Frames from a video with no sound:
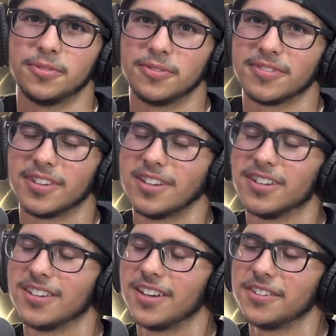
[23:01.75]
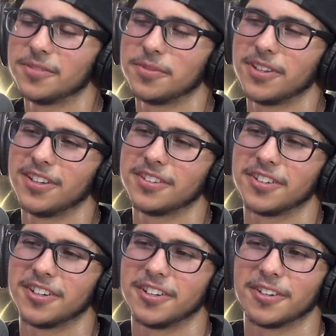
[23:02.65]
I used to play Guitar
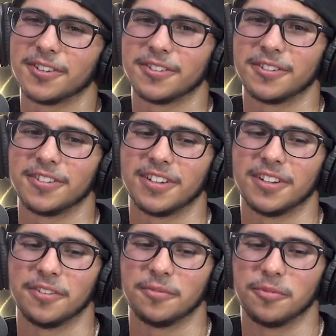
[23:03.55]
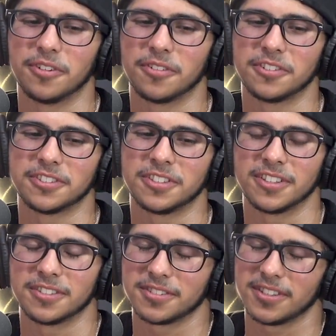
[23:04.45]
Hero. One of their
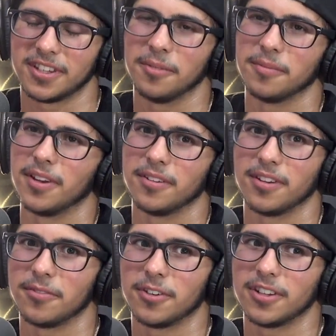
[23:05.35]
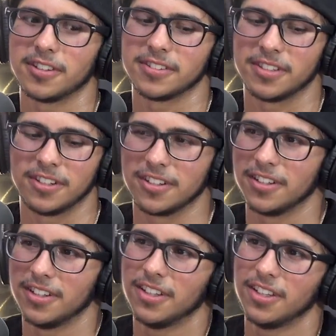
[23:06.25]
songs came... I forgot the song. King and
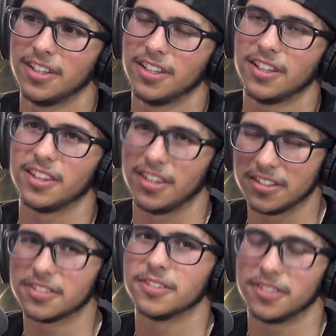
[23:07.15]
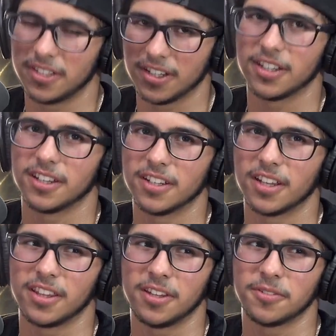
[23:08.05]
Queen? Kings and Queen? Yeah, yeah. I
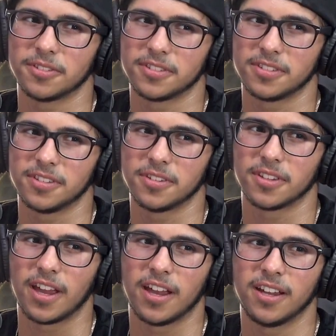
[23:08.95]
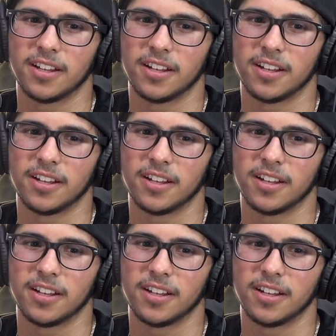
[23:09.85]
think it was either that...